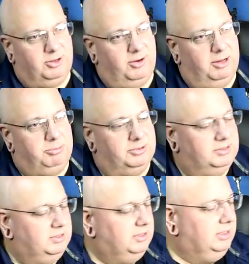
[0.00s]
crap
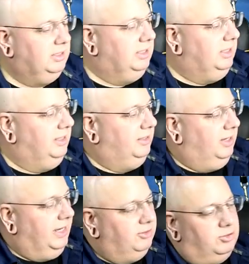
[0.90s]
in there.
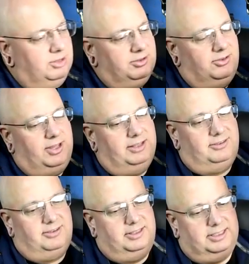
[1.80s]
I got two different
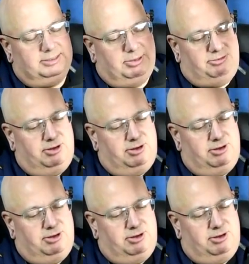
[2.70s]
sizes on this, my